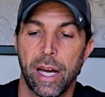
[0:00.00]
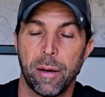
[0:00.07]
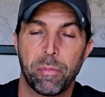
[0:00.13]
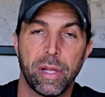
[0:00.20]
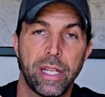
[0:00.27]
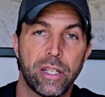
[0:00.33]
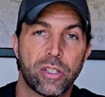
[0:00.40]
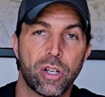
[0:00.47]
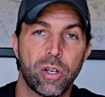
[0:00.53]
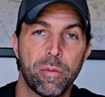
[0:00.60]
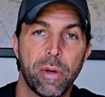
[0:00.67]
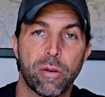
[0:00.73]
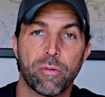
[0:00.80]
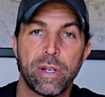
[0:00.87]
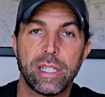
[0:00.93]
I played a
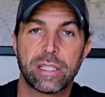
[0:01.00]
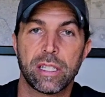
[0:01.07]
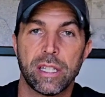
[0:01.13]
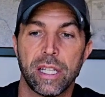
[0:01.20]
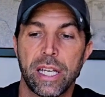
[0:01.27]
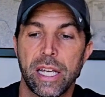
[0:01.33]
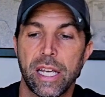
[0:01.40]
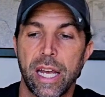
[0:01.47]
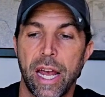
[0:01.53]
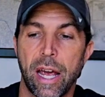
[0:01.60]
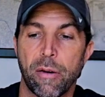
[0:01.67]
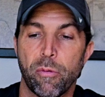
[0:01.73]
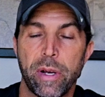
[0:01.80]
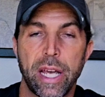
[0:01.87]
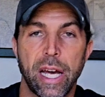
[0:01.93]
tournament recently
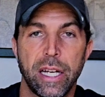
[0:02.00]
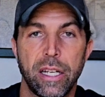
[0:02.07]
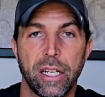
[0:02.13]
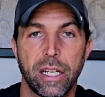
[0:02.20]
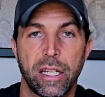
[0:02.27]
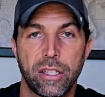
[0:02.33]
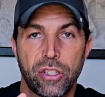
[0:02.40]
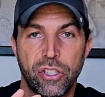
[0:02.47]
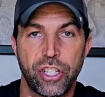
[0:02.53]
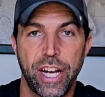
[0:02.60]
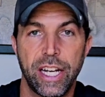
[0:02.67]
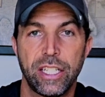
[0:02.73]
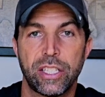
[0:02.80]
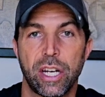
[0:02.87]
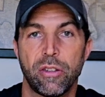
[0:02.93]
and we had to
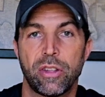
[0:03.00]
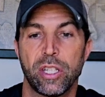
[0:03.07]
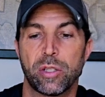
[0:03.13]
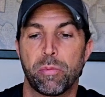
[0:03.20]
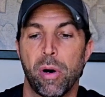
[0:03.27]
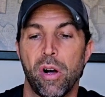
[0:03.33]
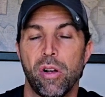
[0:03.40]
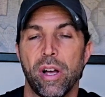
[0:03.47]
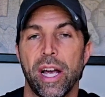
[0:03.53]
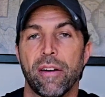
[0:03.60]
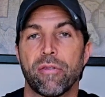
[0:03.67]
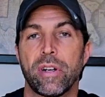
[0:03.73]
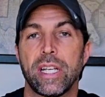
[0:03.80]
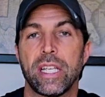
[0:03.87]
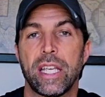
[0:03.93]
change out this ball
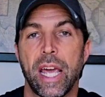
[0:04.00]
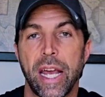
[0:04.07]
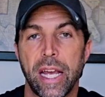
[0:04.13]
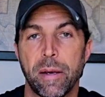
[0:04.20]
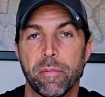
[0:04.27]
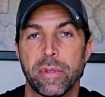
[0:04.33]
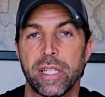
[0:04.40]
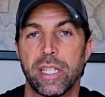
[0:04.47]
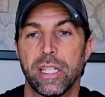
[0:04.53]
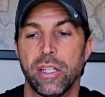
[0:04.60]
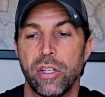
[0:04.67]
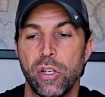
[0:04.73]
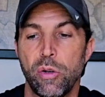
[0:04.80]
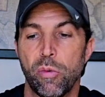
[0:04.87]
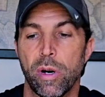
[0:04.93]
every game to get a
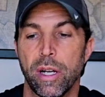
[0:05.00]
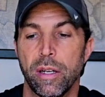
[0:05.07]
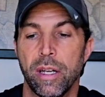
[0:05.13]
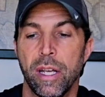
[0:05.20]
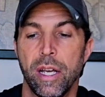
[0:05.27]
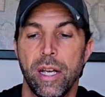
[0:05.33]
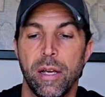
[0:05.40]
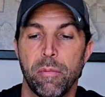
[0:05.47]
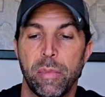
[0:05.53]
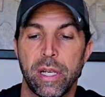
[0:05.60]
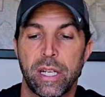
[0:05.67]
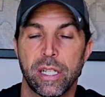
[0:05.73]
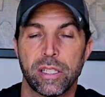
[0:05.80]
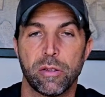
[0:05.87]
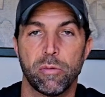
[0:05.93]
new one
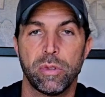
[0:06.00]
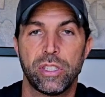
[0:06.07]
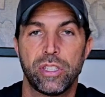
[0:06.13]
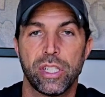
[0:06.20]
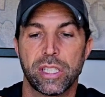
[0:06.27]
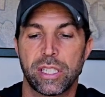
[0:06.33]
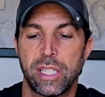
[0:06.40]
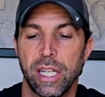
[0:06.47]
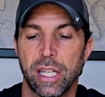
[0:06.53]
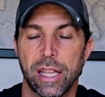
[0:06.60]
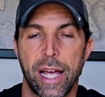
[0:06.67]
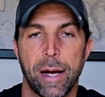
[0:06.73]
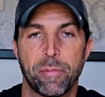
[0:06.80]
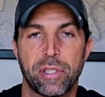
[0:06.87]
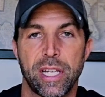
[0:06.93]
because it would just get
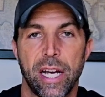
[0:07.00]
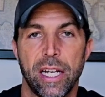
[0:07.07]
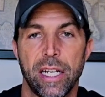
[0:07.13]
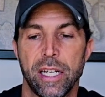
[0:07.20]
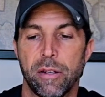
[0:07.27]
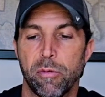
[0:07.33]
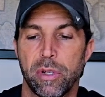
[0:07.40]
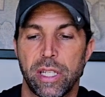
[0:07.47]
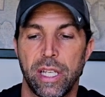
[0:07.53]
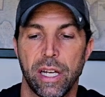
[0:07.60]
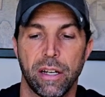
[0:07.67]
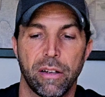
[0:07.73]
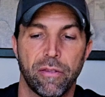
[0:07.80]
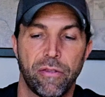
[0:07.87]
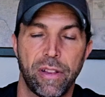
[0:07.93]
lopsided. It would
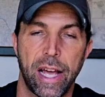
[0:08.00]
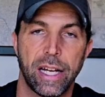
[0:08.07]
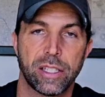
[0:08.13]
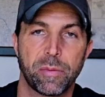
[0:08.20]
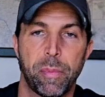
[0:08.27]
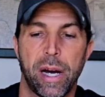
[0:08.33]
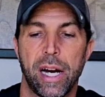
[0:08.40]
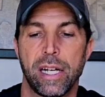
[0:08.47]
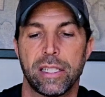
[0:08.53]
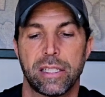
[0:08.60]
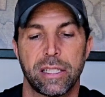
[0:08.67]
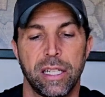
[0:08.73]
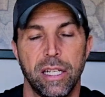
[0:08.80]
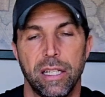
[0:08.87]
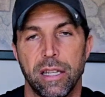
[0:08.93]
get flat
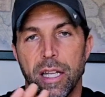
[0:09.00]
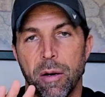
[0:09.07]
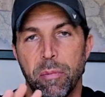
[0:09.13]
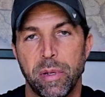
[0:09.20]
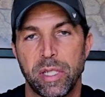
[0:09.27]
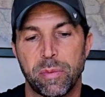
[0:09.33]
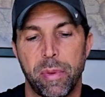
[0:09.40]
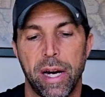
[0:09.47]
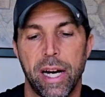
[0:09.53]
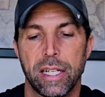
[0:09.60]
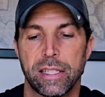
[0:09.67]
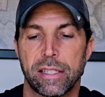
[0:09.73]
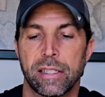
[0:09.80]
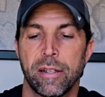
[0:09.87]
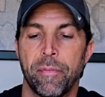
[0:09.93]
spots, lumpy
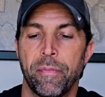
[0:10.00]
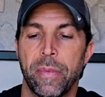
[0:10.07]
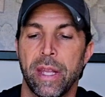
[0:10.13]
spots.